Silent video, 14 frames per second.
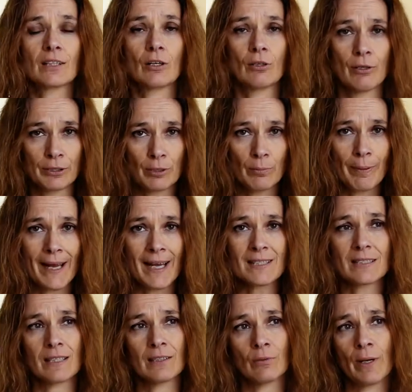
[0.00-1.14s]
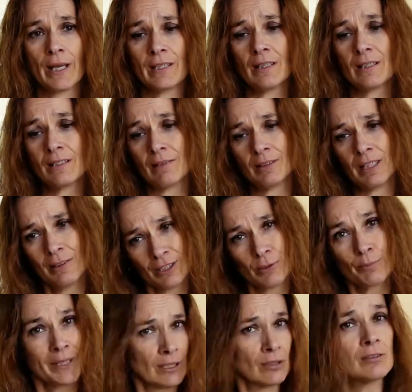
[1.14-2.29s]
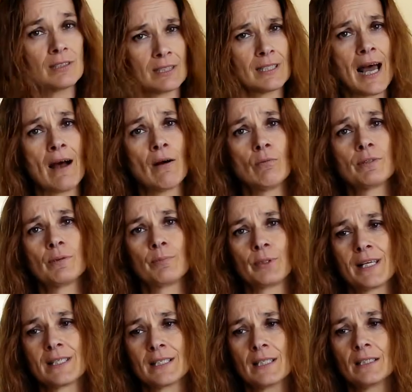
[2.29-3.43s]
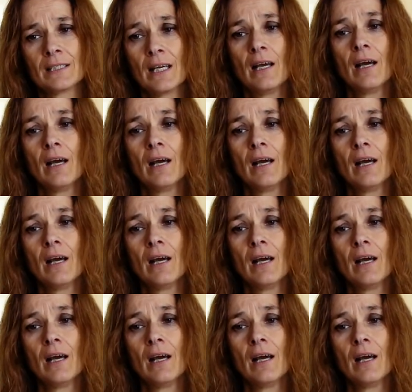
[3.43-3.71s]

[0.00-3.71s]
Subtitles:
the colonial past, and the way it intermingles now with the present,